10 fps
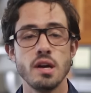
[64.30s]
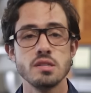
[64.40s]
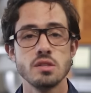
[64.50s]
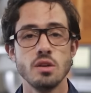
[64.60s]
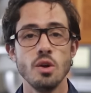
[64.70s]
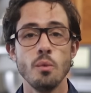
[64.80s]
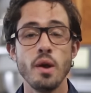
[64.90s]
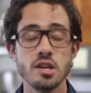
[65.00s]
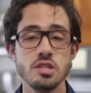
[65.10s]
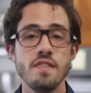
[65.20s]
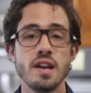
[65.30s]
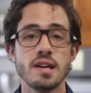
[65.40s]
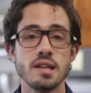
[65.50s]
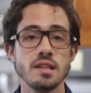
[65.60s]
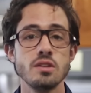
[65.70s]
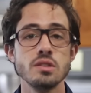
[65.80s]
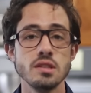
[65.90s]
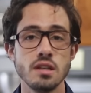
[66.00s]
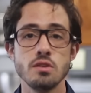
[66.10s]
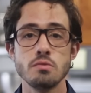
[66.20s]
breast, we actually found a clear
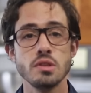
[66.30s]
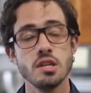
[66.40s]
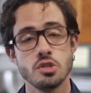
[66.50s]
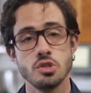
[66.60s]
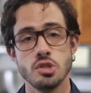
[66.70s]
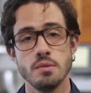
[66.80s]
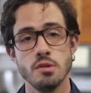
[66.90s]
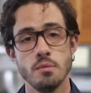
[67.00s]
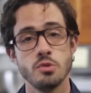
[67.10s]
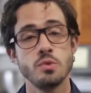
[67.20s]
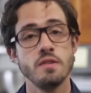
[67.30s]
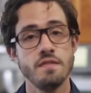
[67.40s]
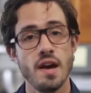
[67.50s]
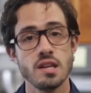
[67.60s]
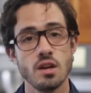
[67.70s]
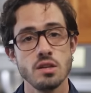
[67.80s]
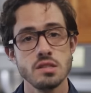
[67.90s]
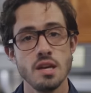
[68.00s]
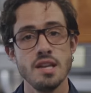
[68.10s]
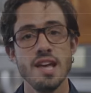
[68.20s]
linear relationship between fat
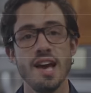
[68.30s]
content